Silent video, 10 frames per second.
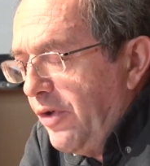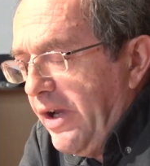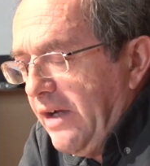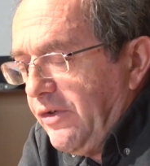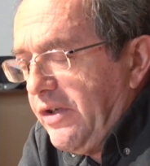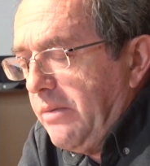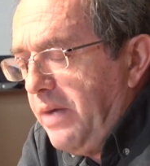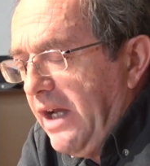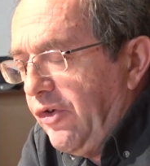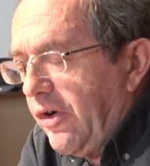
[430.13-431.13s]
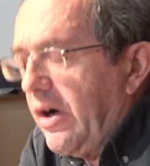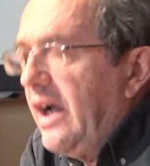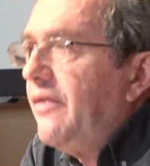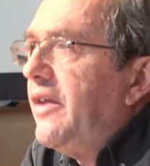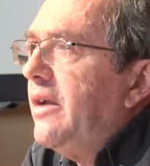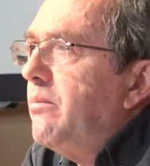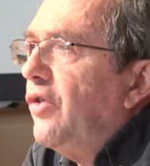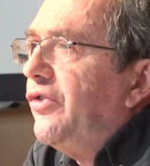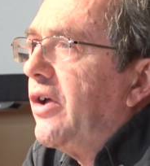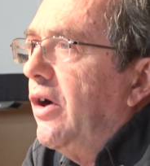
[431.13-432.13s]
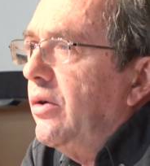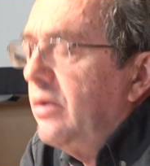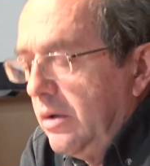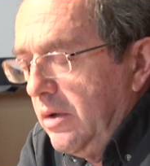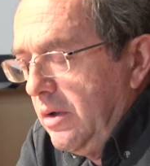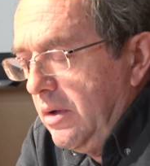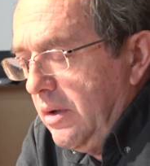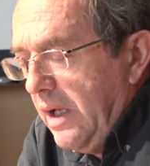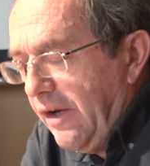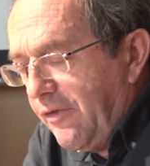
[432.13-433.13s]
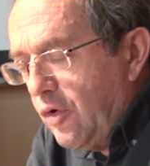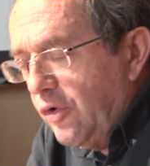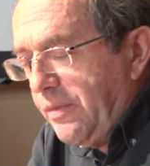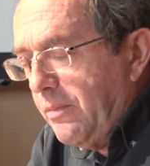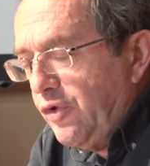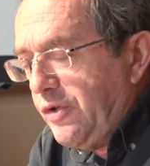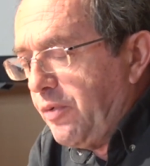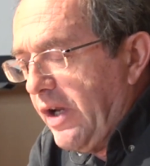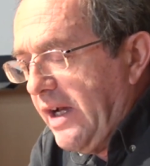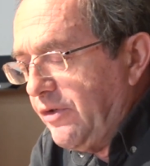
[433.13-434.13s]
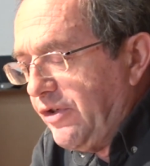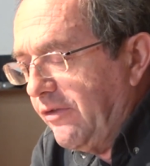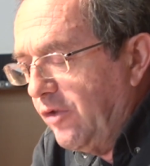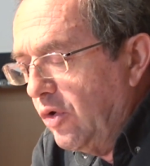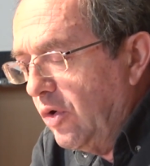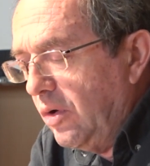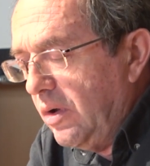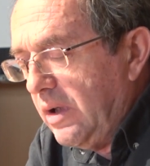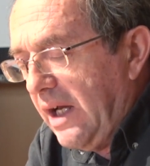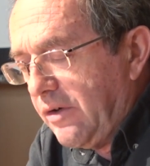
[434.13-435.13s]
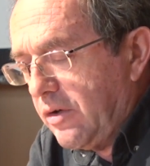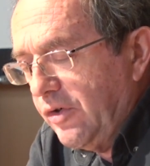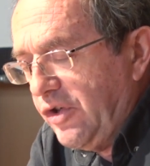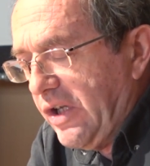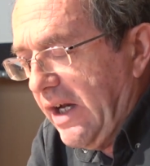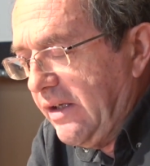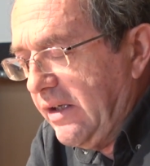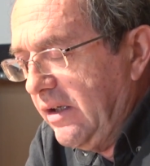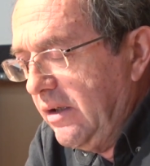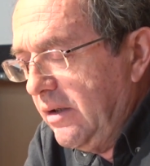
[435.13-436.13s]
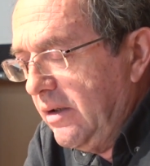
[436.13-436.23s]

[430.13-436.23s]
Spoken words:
pronounced in Petrograd than in Moscow, and of course most pronounced of all at Kronstadt.